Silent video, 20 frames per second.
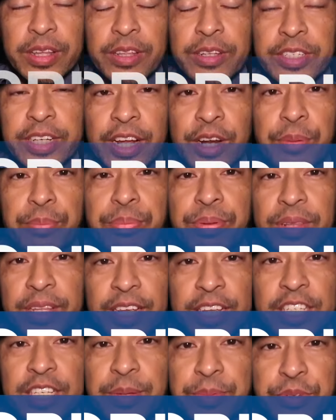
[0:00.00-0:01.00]
to the channel,
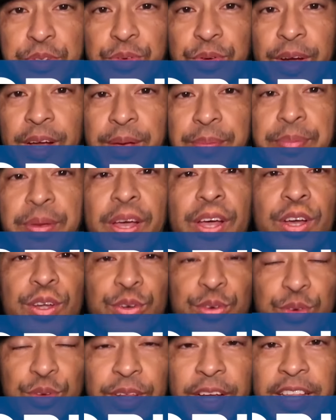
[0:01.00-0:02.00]
please subscribe,
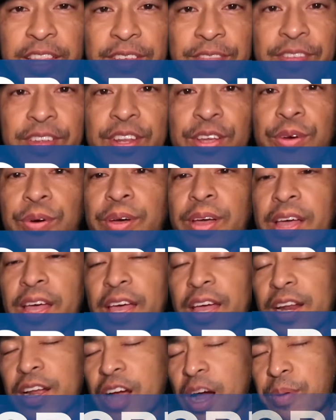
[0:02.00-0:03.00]
do like the video,
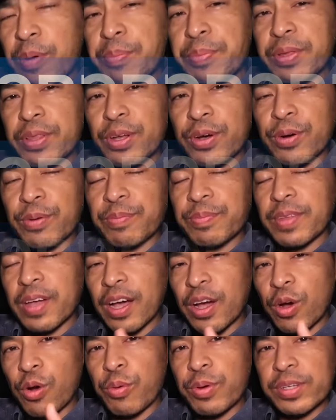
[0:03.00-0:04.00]
and comment below.
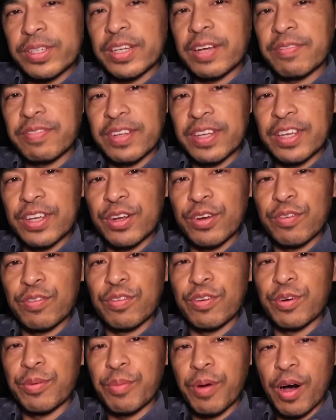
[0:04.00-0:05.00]
I always love to hear
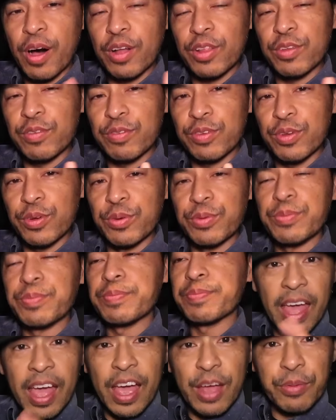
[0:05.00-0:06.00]
from all of you.
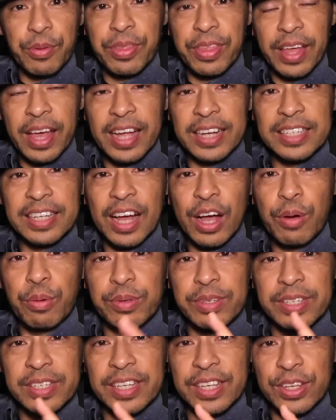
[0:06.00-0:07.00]
And with that, I will
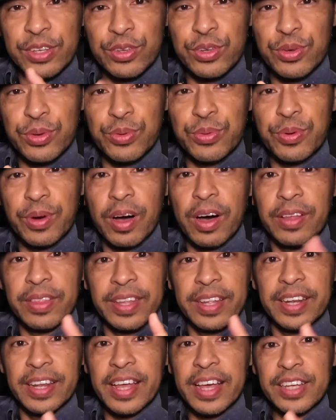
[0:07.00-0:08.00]
see you on
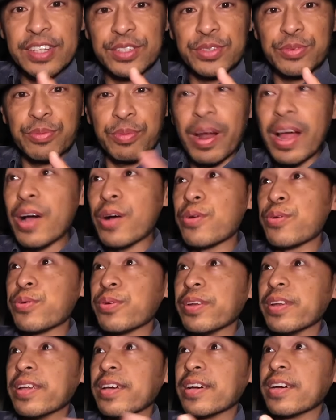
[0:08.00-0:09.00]
the next
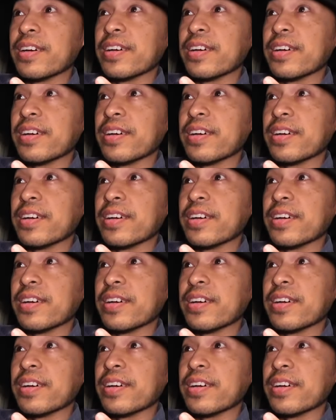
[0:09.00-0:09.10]
round.